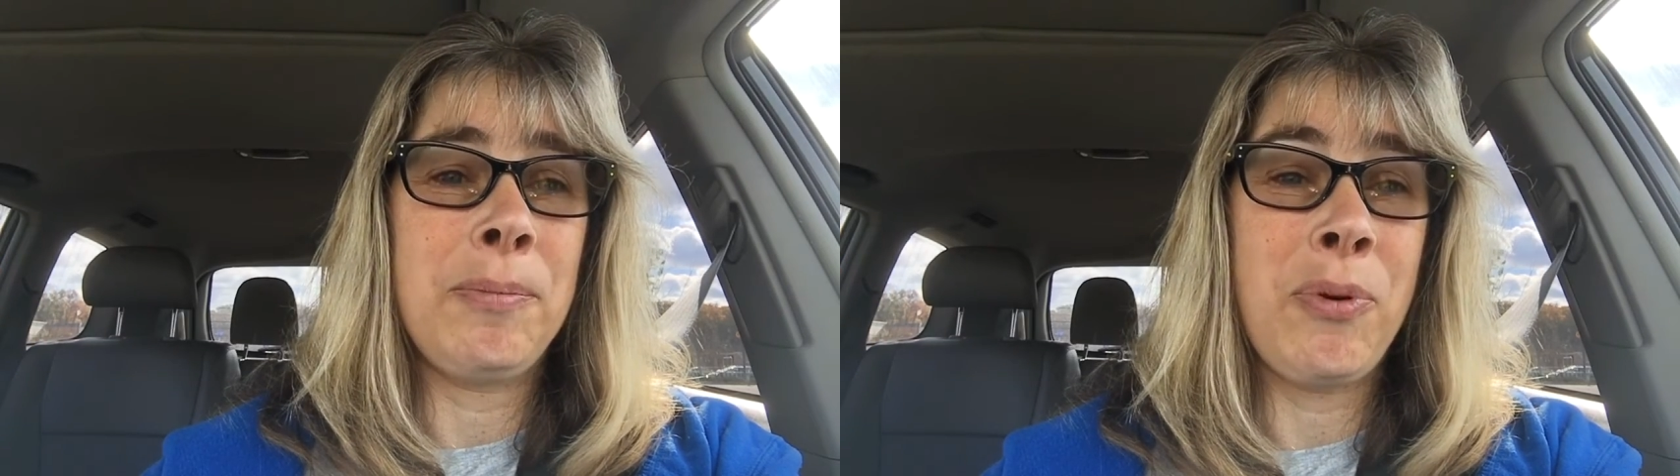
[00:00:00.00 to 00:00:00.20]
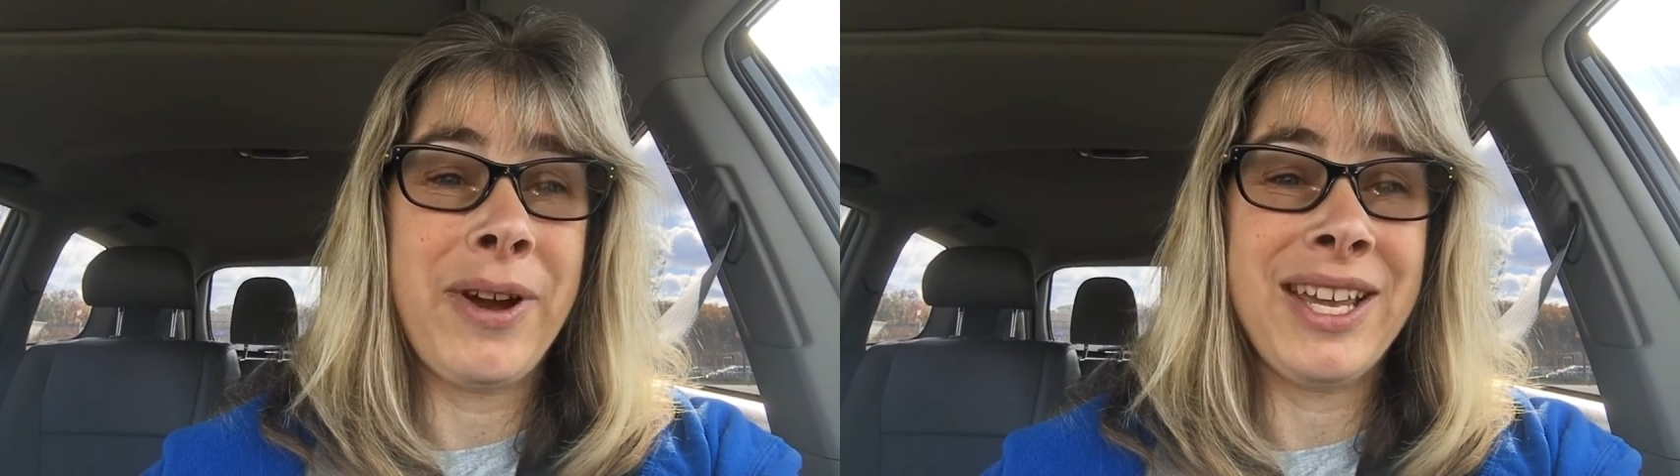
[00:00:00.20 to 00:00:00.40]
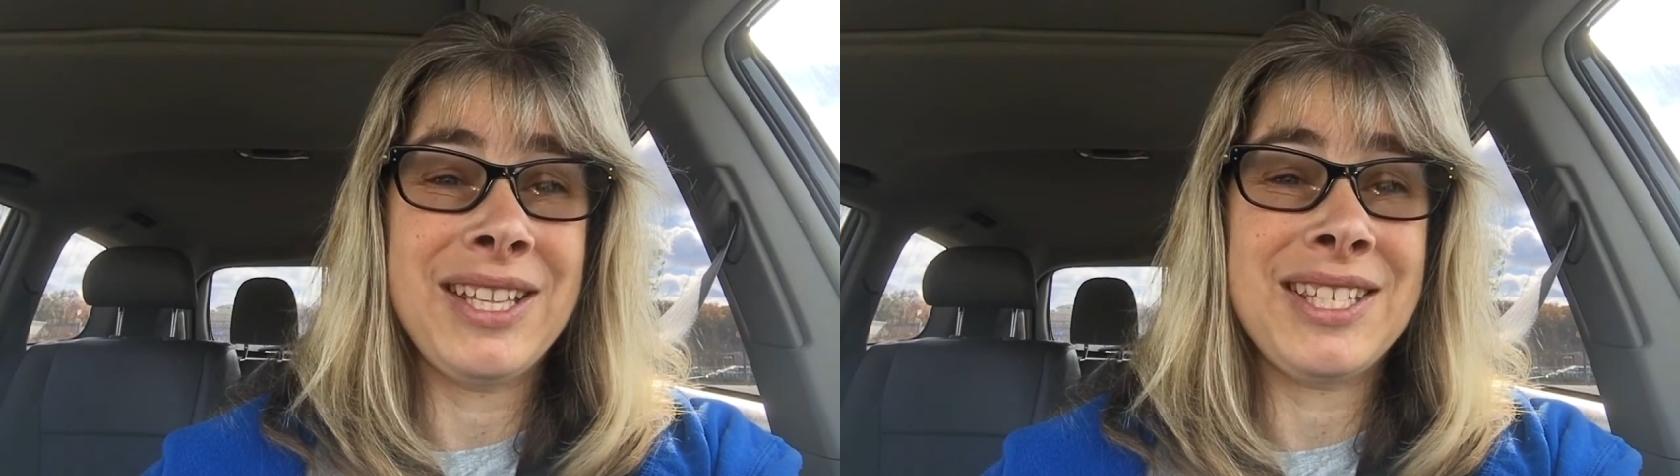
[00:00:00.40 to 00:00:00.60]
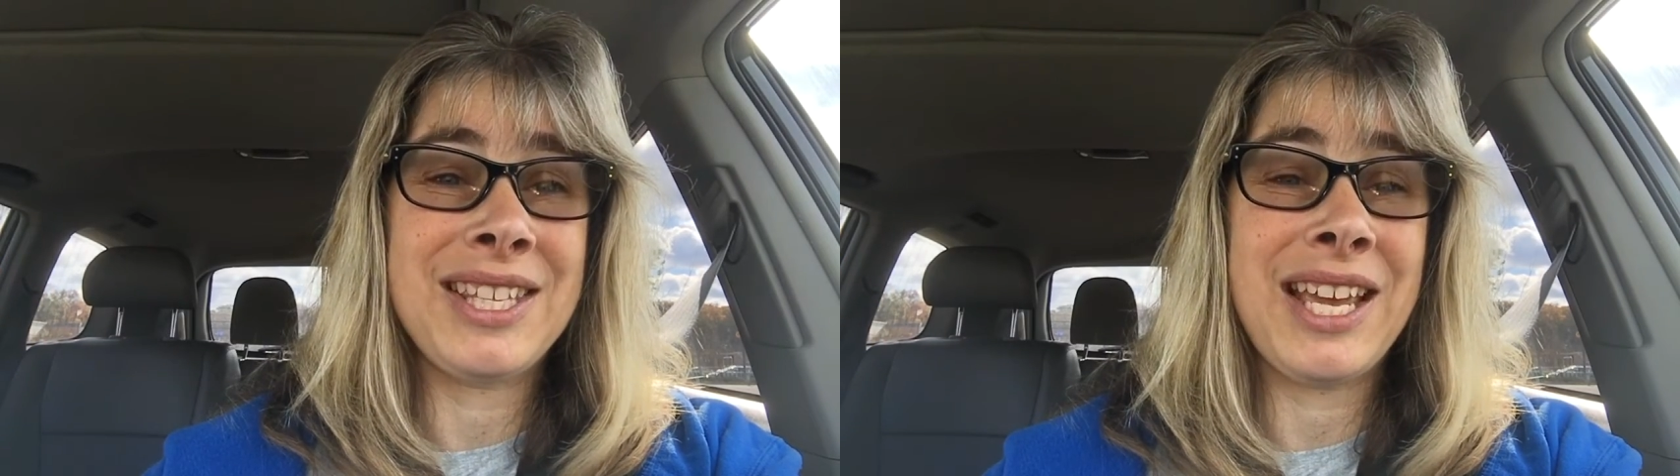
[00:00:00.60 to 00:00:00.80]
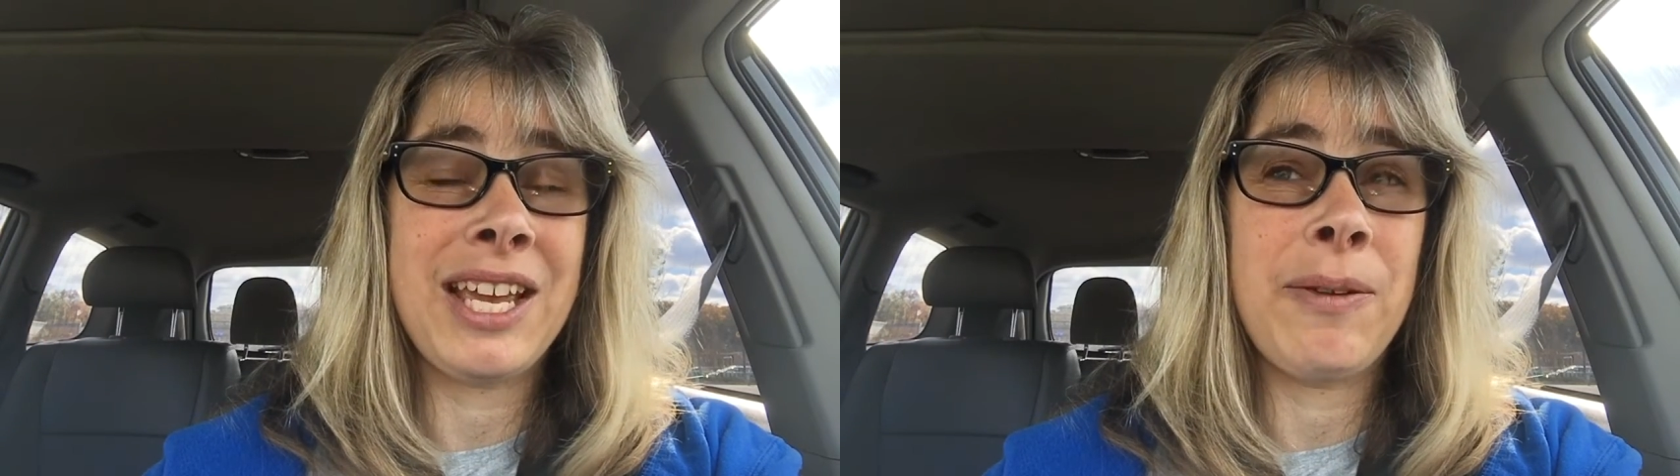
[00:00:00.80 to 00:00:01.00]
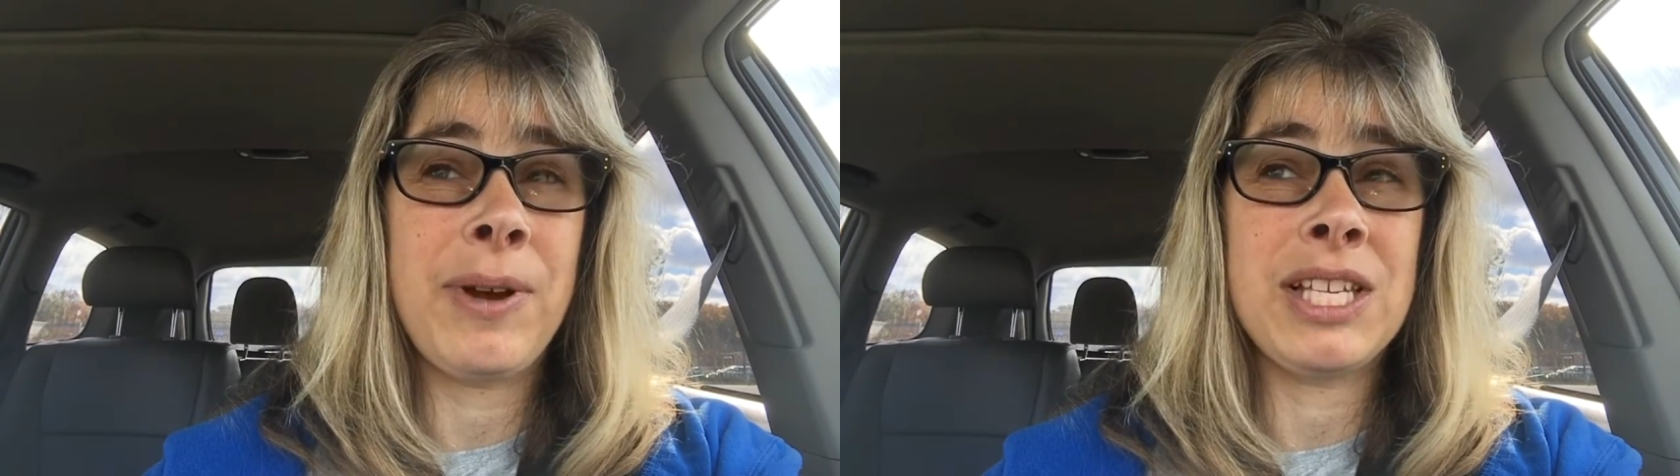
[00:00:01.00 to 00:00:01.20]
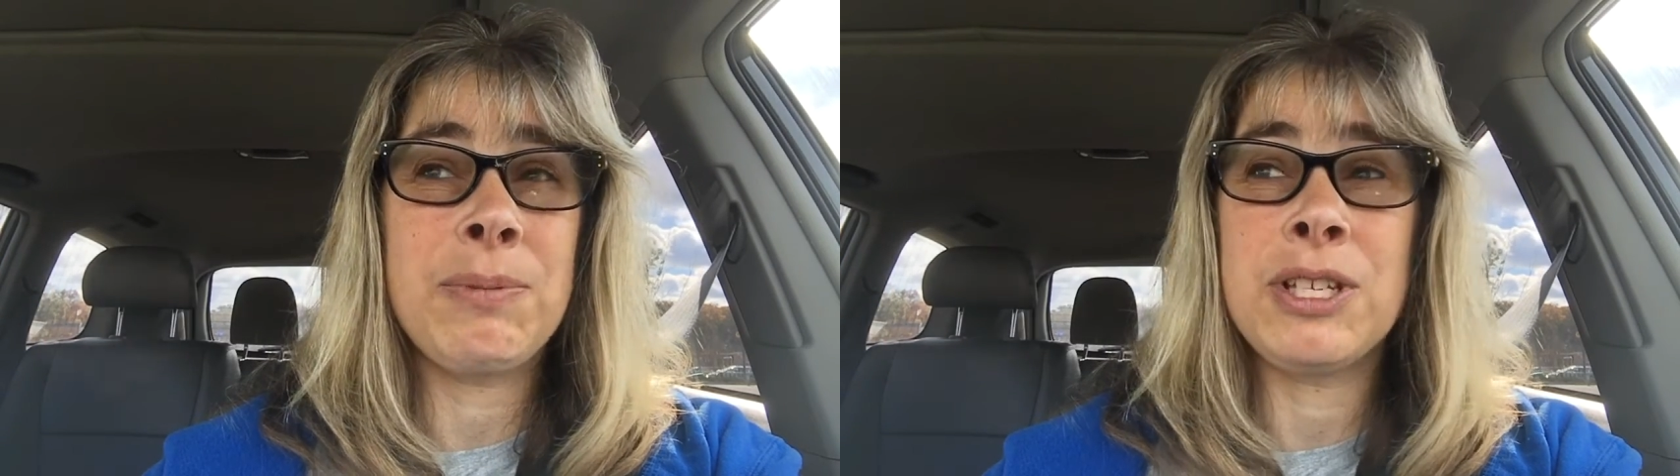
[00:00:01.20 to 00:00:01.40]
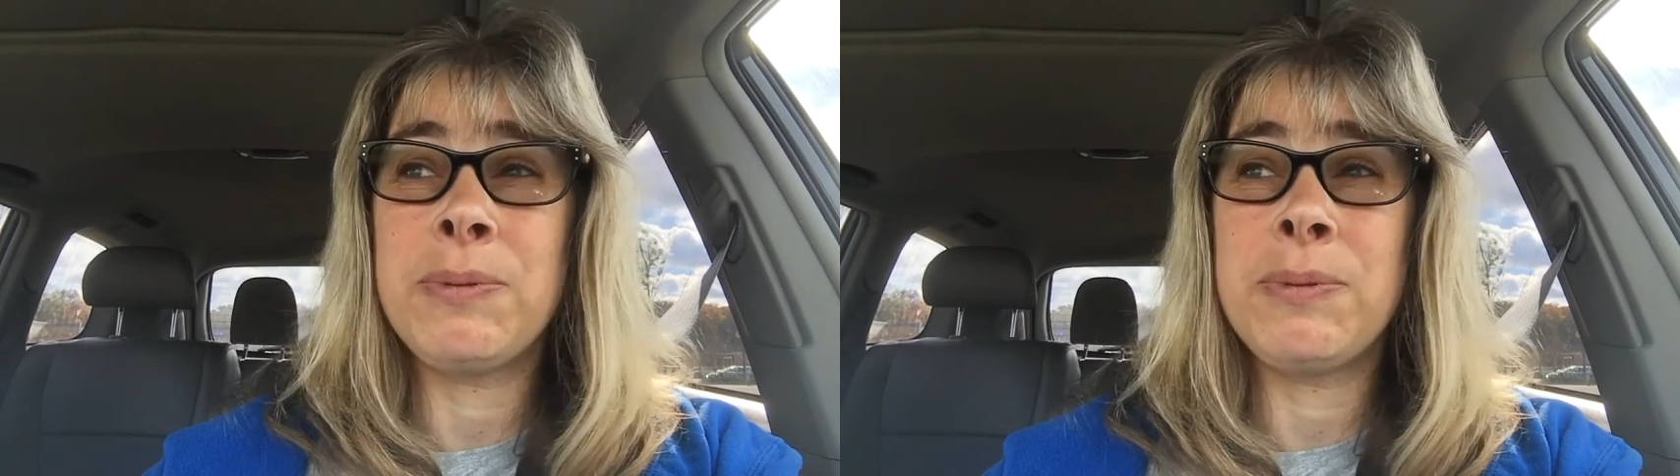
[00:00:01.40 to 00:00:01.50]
points? Like, am I supposed